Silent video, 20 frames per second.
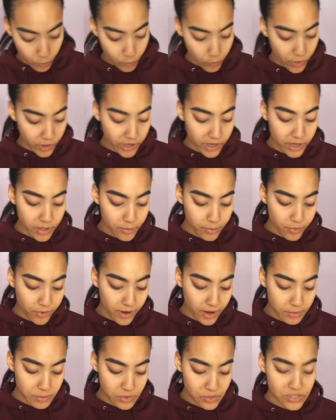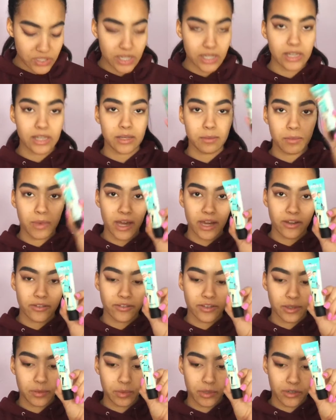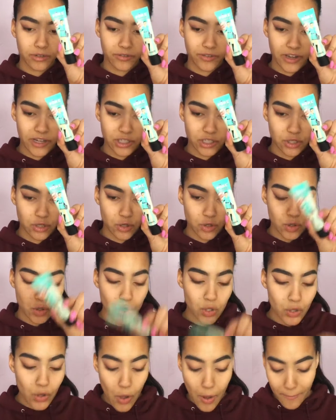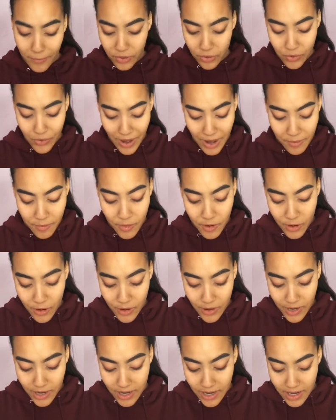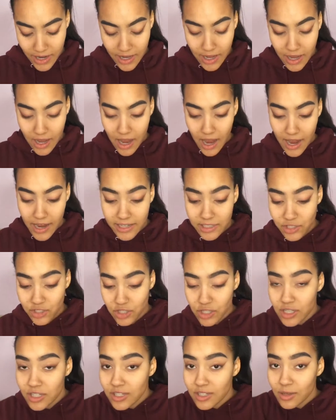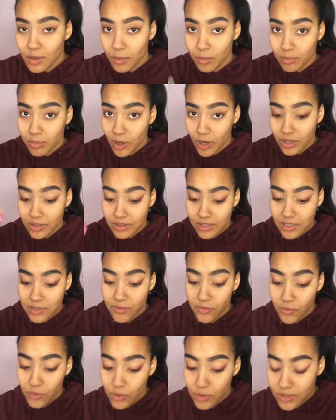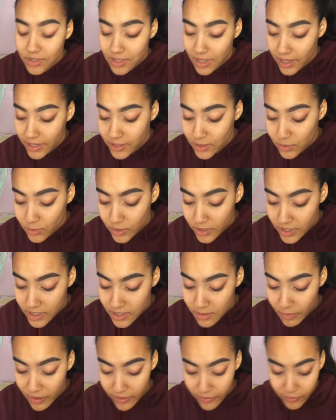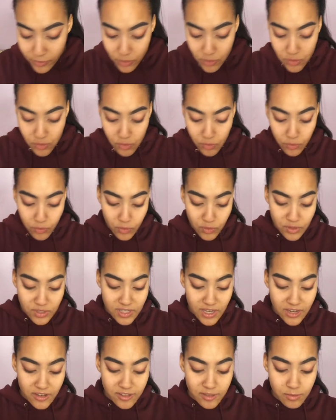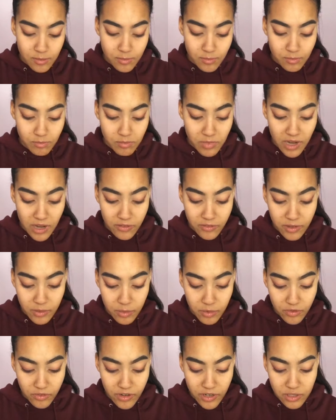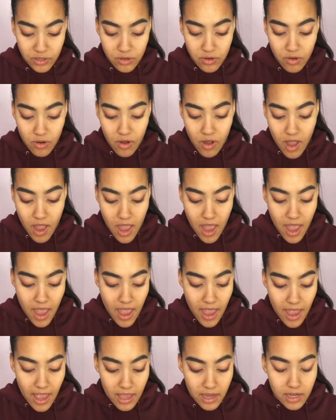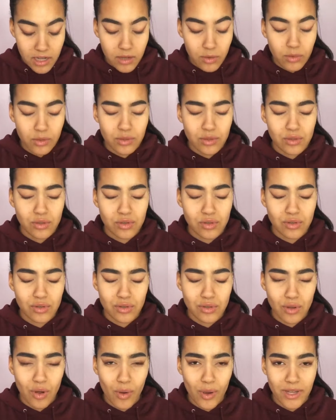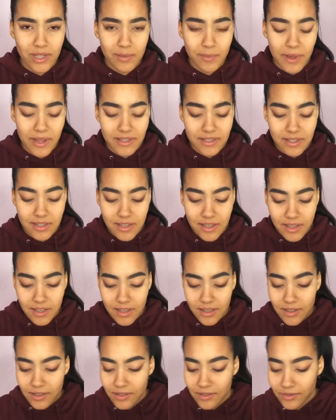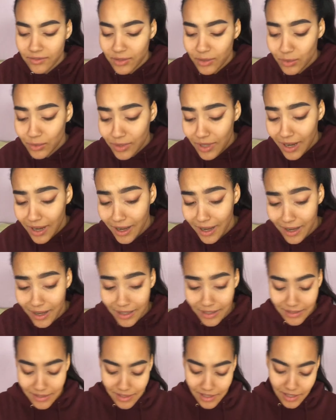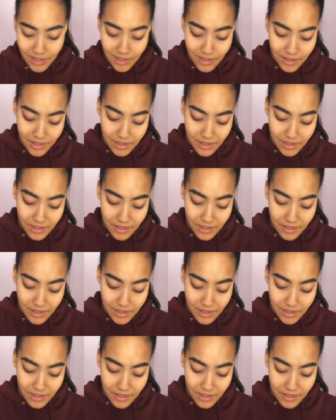We're gonna prime using the Benefit POREfessional Primer. I just bought this full-size one. It's my first full-size Benefit POREfessional and it was so expensive, you guys.